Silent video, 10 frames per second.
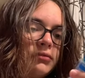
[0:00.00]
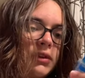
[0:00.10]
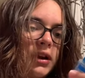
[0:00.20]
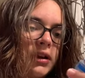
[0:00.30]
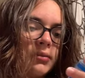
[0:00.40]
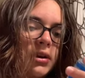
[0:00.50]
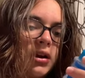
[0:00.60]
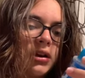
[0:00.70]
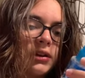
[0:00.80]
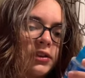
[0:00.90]
um,
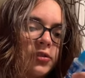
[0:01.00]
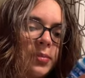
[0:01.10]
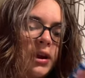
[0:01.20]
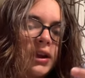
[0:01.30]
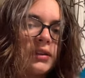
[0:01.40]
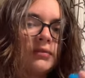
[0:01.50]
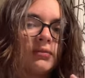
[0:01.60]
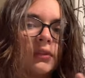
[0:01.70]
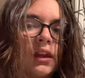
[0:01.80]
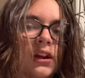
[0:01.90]
cond spray,
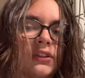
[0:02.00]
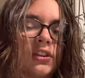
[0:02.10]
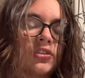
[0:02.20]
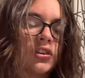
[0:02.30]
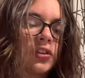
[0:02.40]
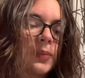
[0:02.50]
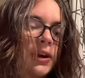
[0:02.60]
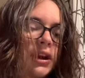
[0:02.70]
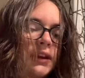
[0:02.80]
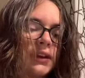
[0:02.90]
like conditioner
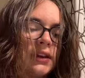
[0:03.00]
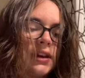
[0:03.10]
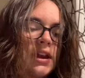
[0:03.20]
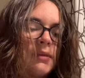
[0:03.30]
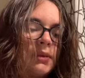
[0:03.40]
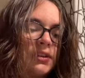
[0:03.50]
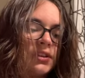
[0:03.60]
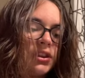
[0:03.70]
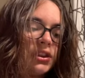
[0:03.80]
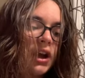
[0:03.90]
spray, but it's
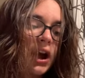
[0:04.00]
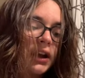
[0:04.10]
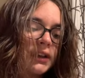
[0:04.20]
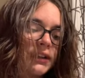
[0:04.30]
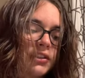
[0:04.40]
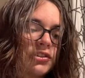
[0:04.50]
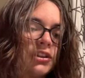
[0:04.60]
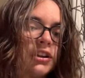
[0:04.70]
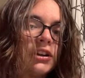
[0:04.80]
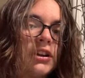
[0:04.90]
not
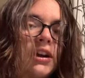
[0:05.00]
conditioner.